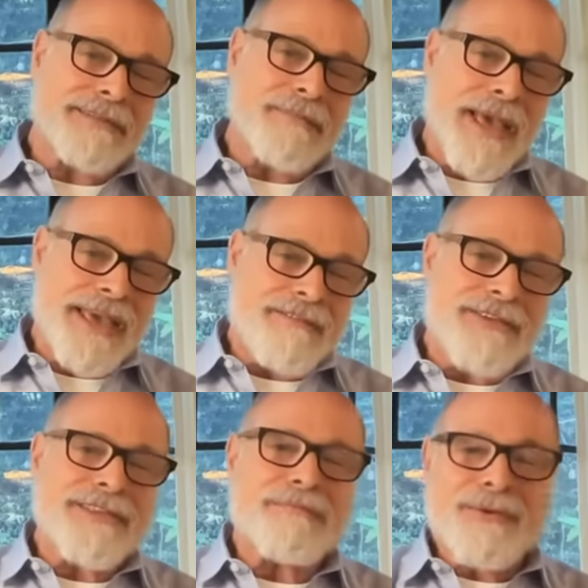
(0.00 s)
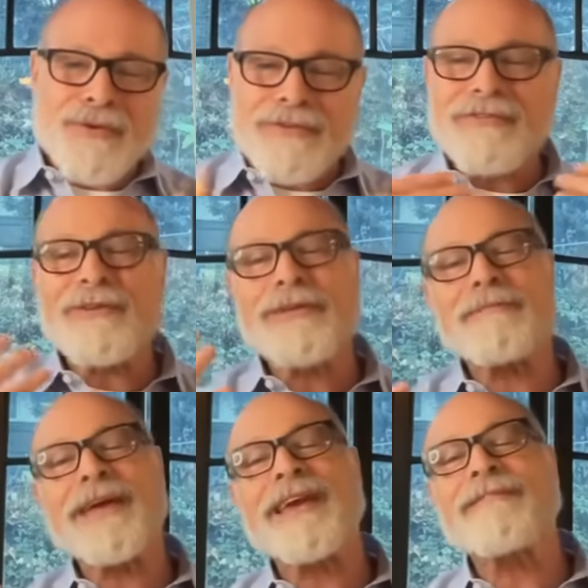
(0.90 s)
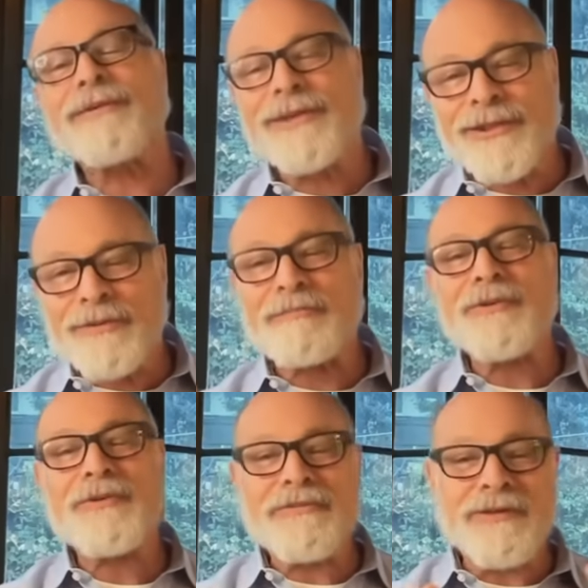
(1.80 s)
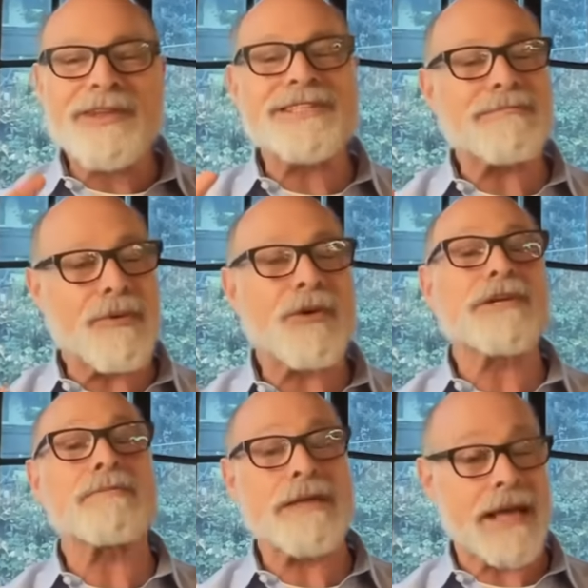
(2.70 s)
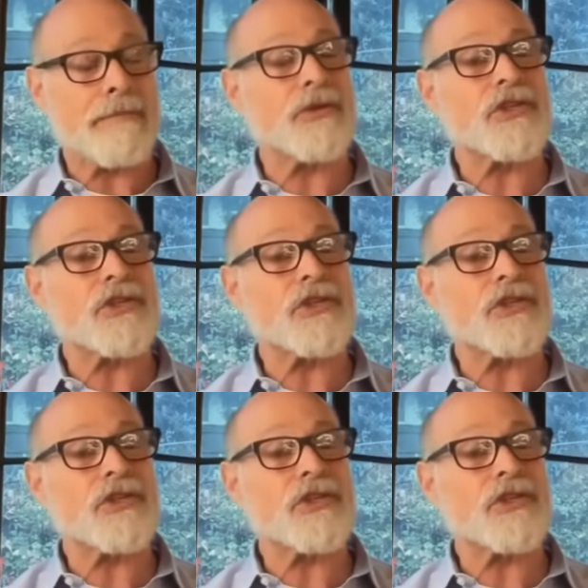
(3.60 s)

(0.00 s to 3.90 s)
make everything beautiful and make everyone look beautiful, it's important to be able to